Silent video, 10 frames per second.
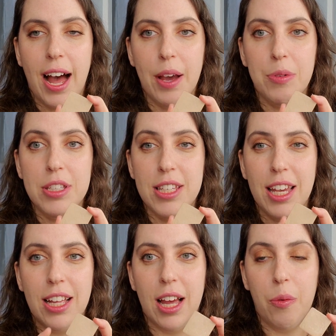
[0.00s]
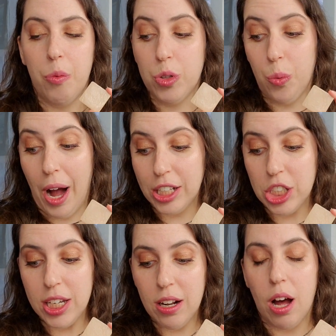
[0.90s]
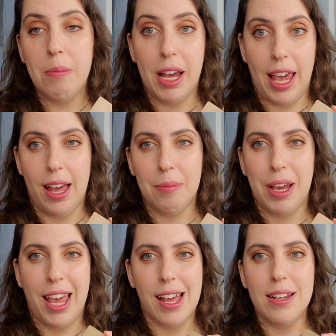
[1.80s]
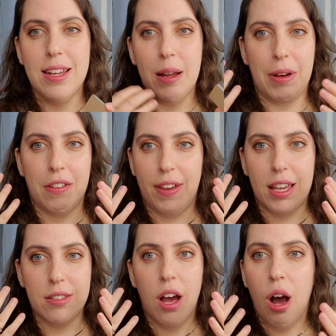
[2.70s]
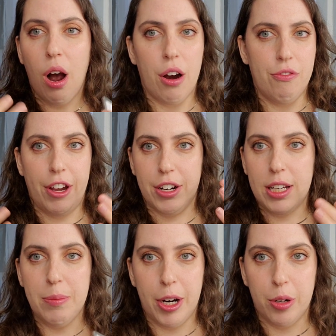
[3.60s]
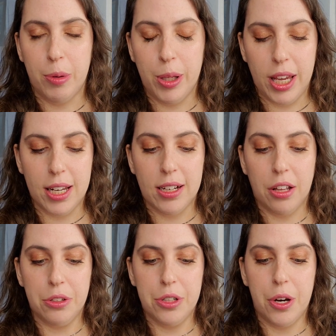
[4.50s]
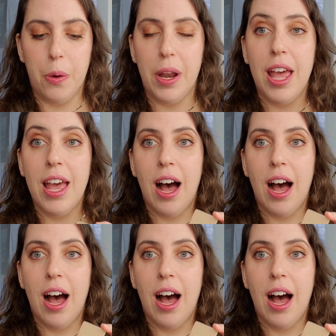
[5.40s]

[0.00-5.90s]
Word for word: I would say swatching it on my hand, my hand and my face are very comparable in color tone.